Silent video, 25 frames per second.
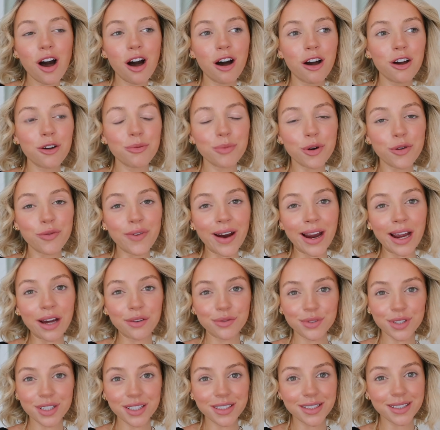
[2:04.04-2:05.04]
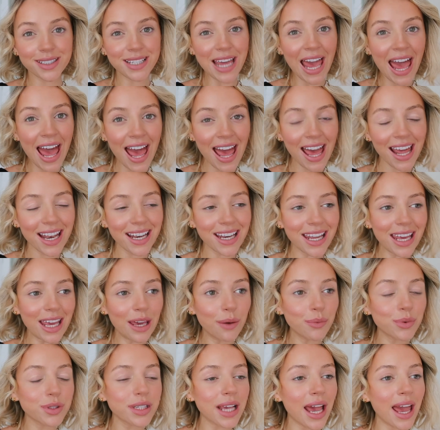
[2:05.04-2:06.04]
home around 10.
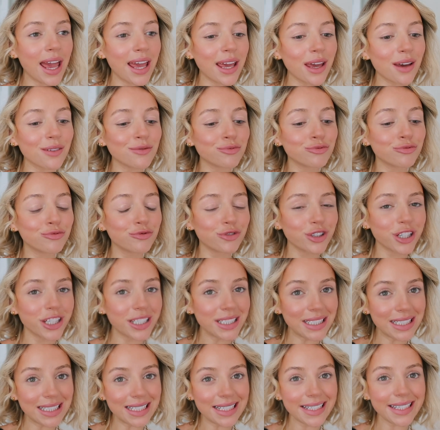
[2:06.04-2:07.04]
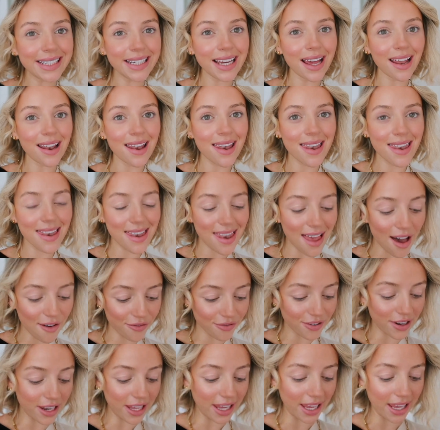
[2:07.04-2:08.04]
It was a really
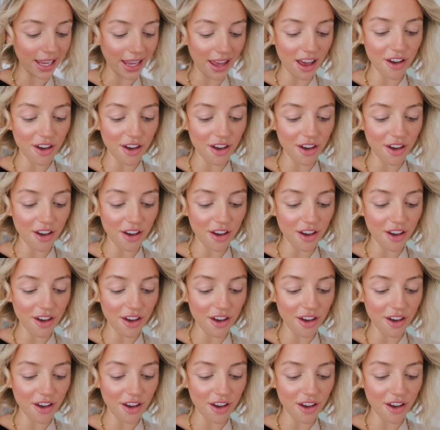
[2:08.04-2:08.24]
lovely